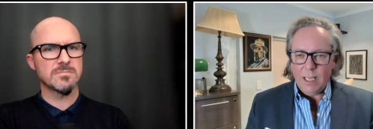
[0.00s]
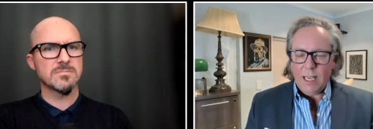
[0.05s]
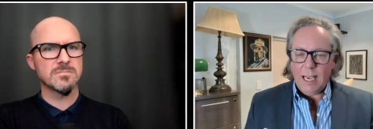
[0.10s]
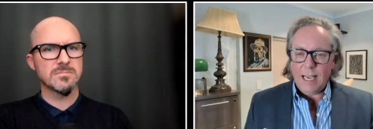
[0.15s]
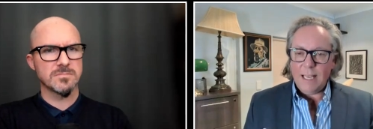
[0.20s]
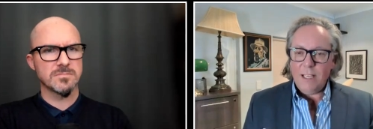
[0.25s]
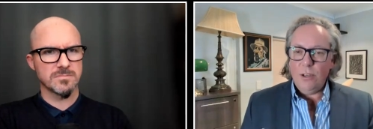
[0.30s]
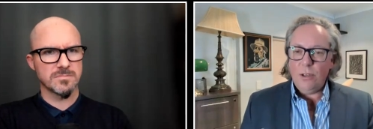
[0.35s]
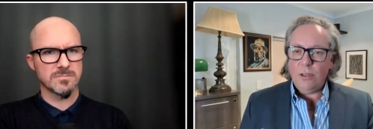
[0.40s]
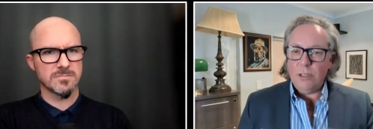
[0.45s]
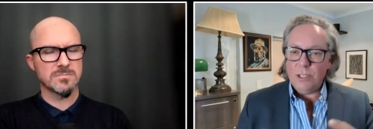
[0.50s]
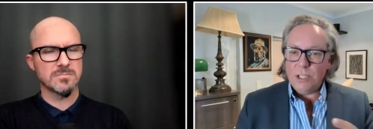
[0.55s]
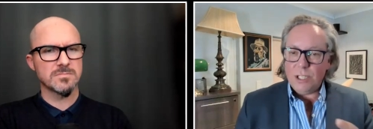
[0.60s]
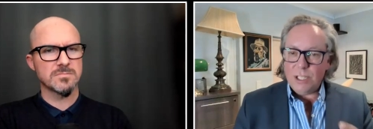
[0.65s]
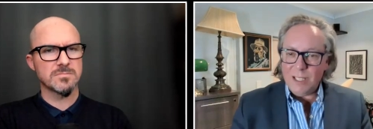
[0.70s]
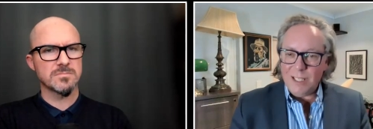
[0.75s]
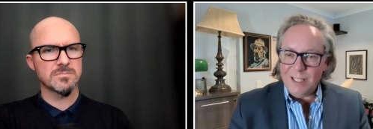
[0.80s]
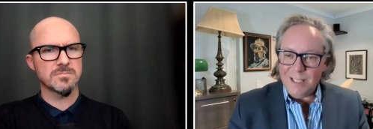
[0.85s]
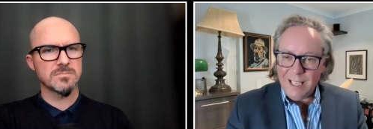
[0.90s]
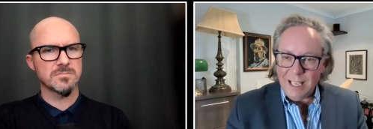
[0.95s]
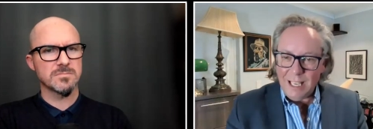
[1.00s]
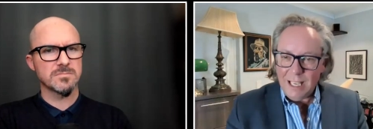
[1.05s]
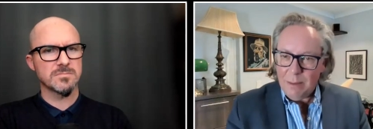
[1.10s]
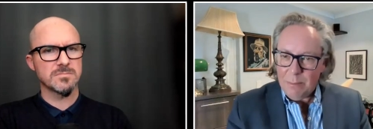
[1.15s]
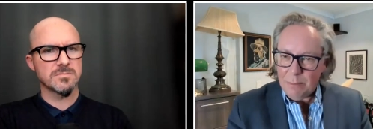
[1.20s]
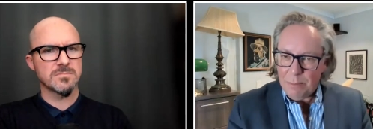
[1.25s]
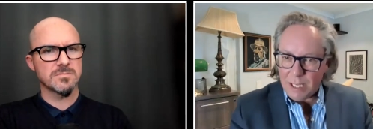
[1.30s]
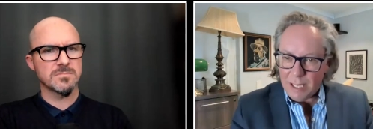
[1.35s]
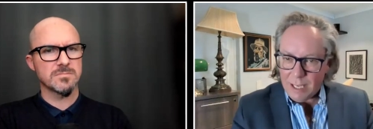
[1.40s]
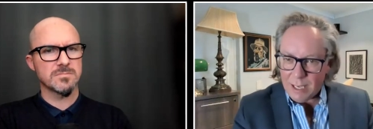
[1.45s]
Speaker 1: and you consider the
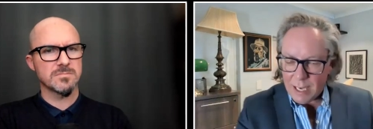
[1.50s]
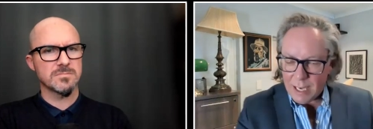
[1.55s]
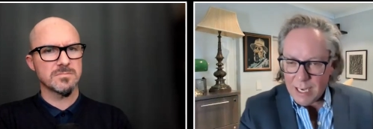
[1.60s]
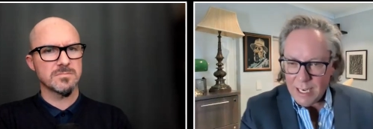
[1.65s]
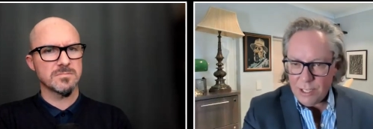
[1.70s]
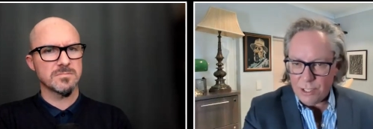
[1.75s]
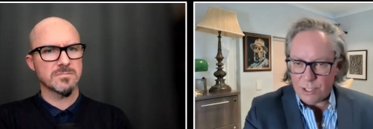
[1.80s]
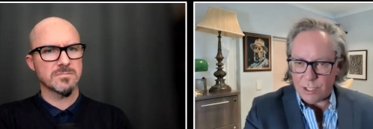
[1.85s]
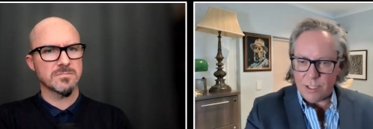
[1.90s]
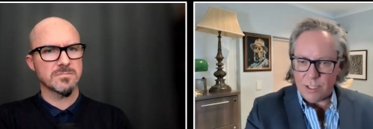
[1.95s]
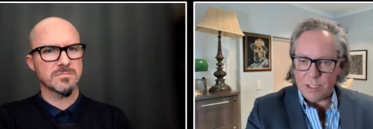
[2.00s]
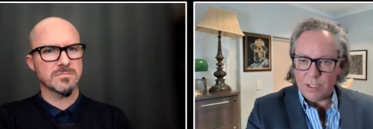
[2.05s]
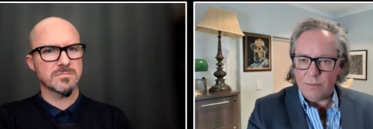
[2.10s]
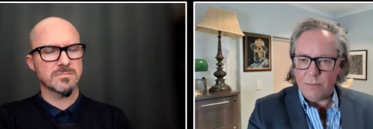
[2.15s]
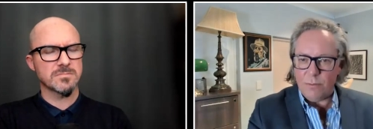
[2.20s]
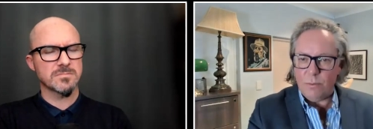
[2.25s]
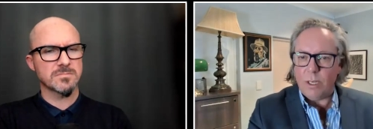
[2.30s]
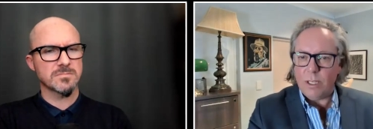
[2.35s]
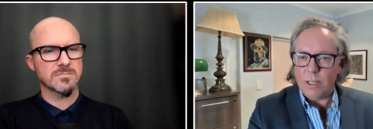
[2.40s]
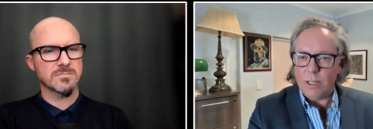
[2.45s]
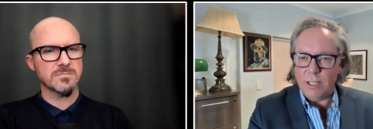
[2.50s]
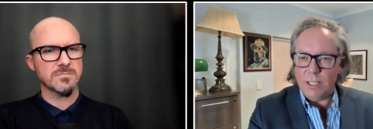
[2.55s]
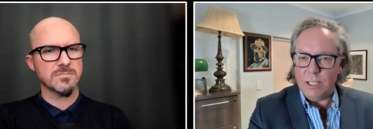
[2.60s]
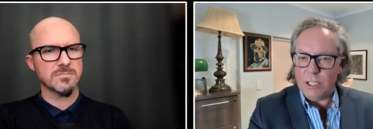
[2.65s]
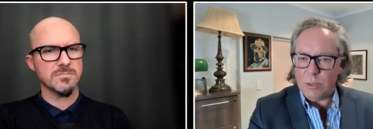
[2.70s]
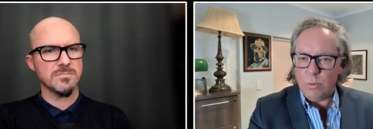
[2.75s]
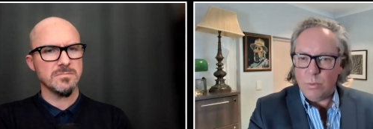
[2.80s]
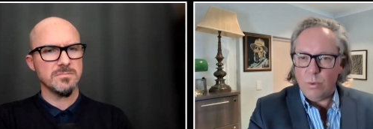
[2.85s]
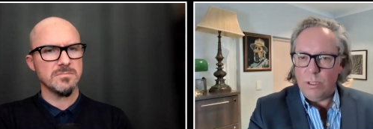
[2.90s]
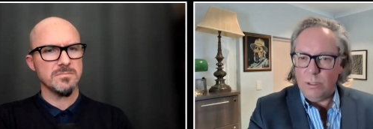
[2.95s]
implications of what
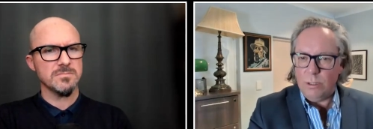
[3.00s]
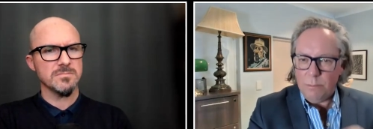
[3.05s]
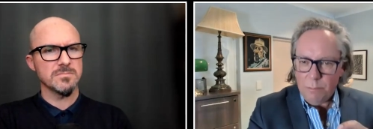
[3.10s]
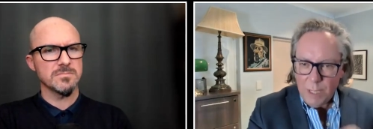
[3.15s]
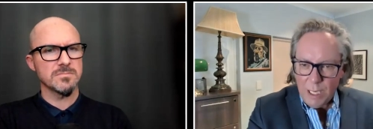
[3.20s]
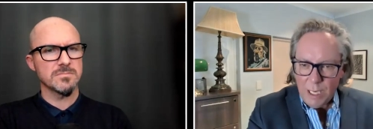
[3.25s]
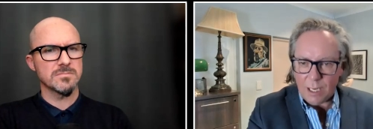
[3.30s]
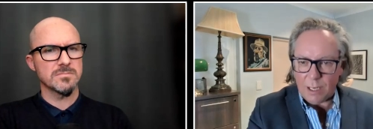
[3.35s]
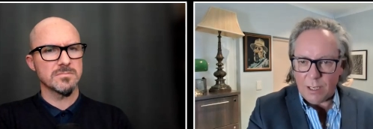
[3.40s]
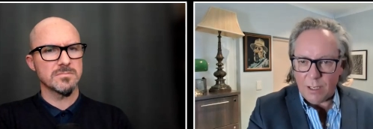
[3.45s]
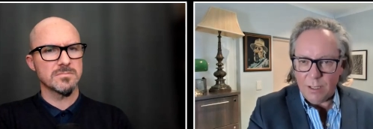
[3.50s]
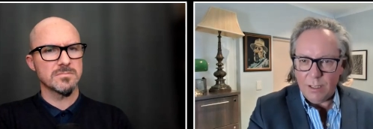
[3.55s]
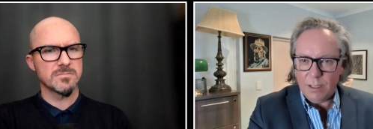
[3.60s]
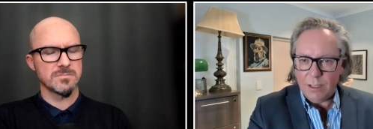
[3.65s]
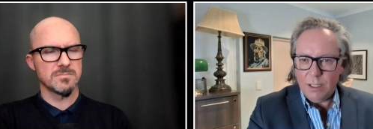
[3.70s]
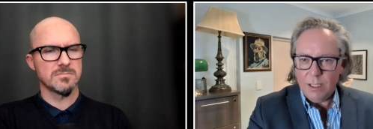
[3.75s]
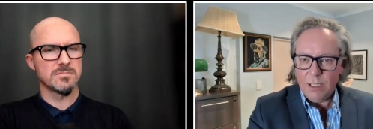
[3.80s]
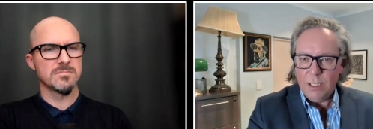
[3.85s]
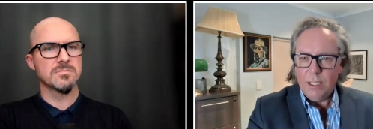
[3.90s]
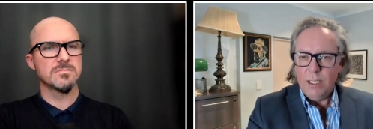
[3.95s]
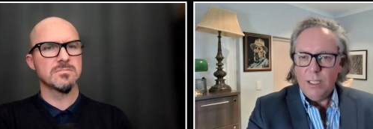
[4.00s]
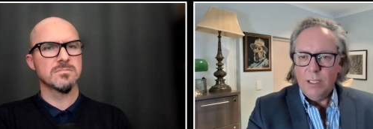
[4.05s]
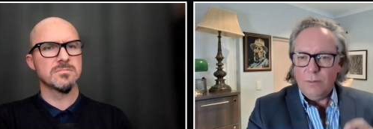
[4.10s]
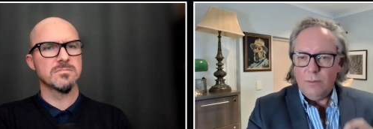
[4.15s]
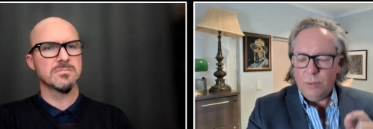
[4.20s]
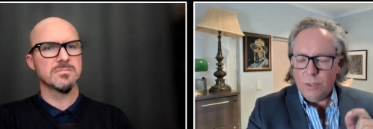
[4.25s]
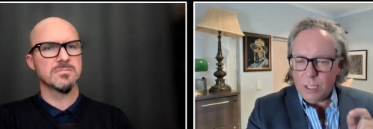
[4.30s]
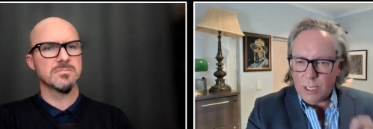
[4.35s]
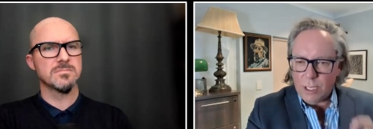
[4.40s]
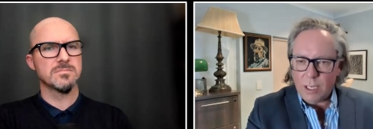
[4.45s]
this will mean for
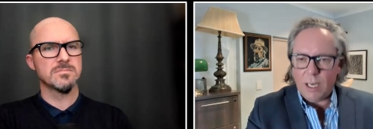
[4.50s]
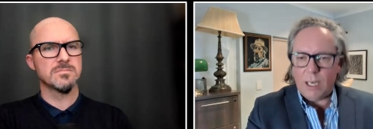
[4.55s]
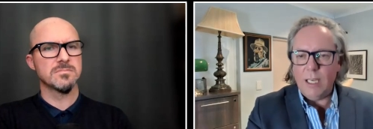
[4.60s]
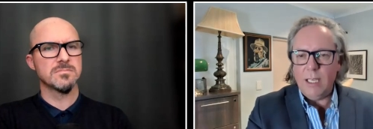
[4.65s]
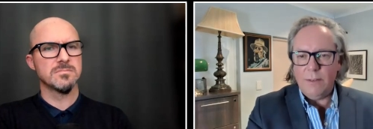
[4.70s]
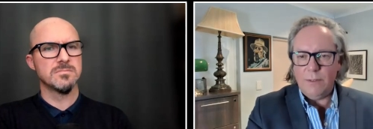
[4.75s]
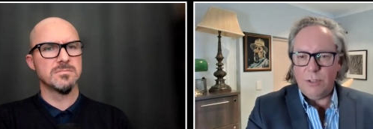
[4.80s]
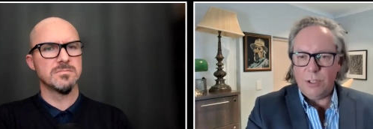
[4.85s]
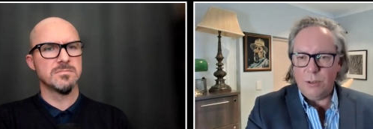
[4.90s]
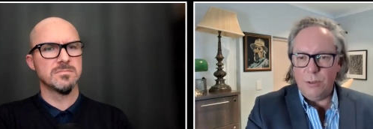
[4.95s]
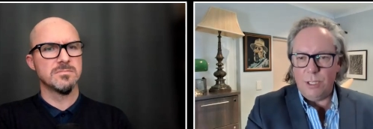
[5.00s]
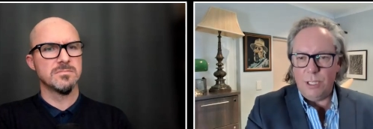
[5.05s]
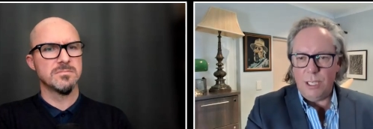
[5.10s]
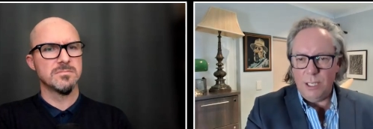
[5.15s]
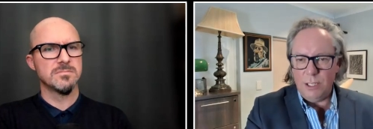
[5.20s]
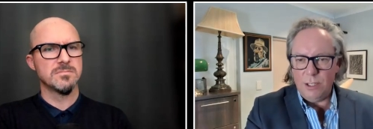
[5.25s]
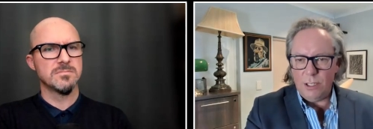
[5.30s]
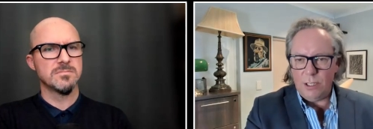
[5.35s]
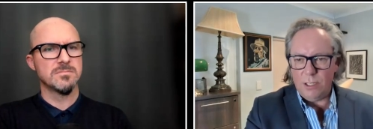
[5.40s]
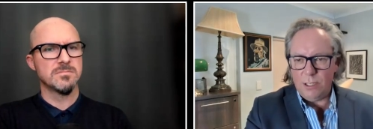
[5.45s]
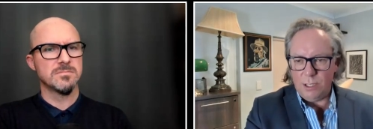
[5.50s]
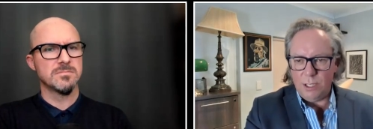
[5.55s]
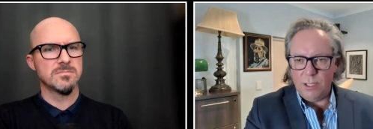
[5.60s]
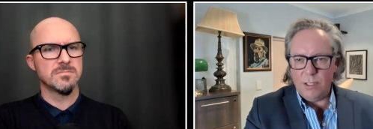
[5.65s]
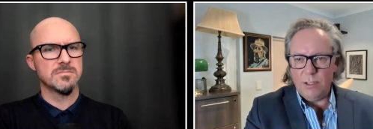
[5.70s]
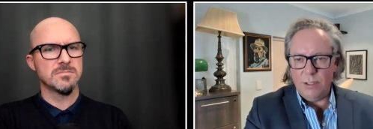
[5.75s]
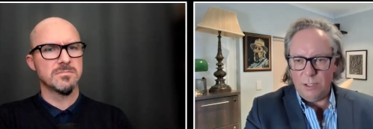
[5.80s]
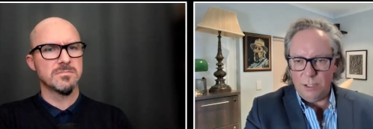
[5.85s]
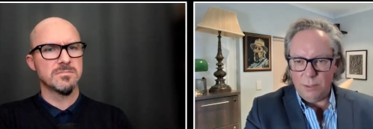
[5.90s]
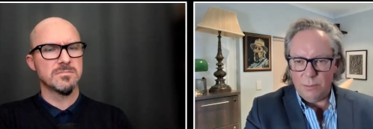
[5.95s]
the kind of strategic
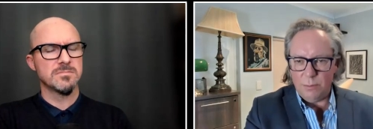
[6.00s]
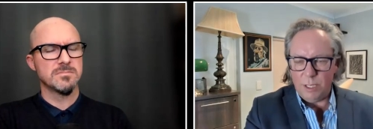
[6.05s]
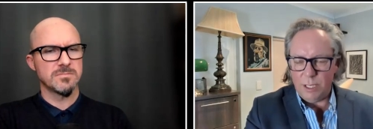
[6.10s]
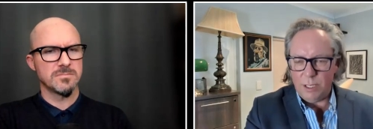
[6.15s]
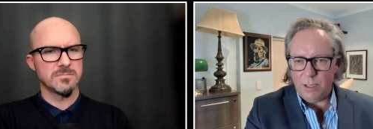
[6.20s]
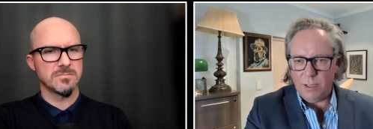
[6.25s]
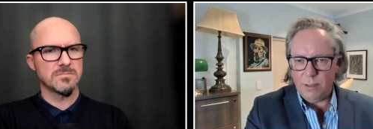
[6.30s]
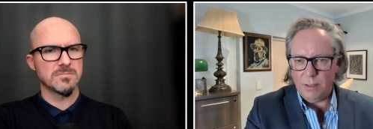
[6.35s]
decisions you make.